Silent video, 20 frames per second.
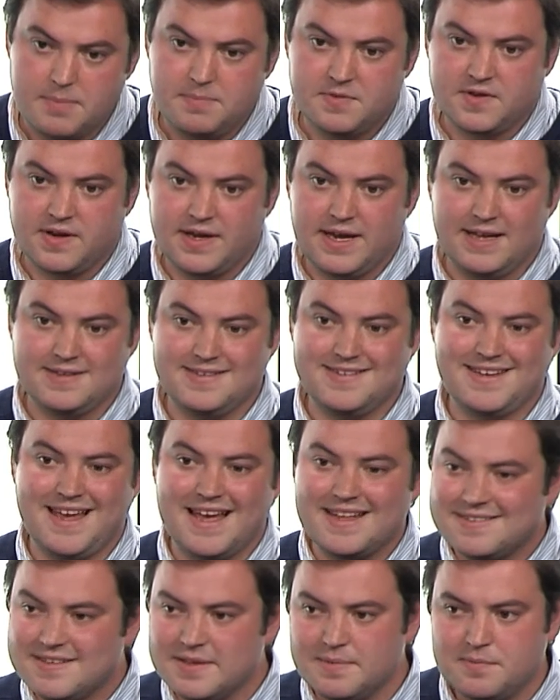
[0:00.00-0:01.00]
website had
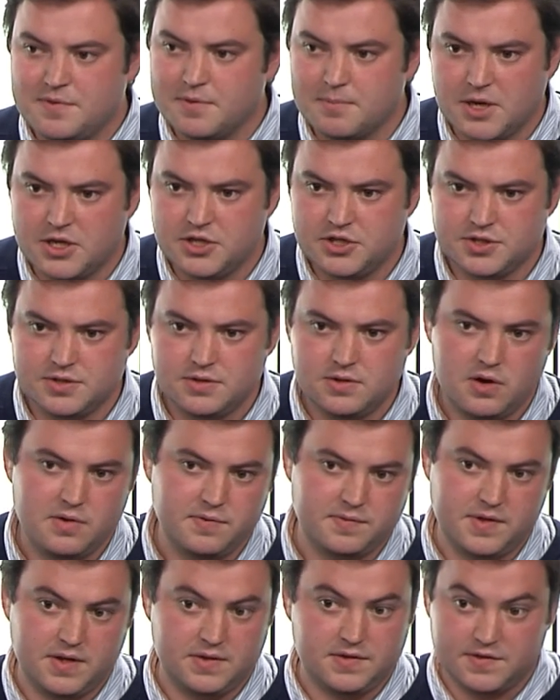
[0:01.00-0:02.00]
scant information
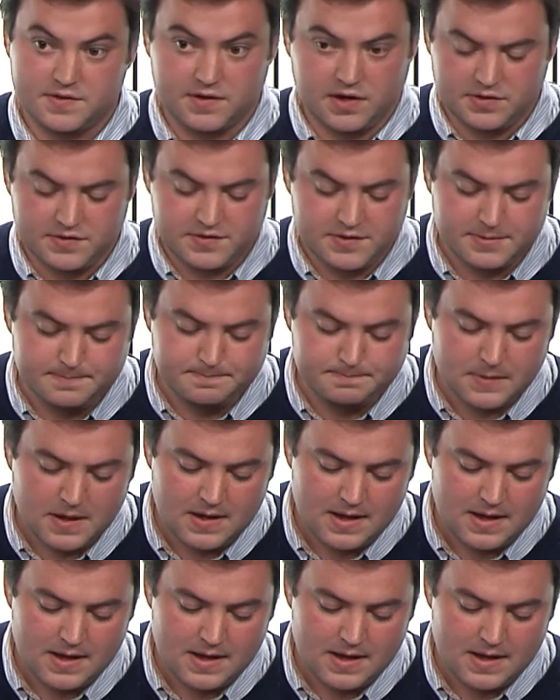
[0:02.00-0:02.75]
of the disaster,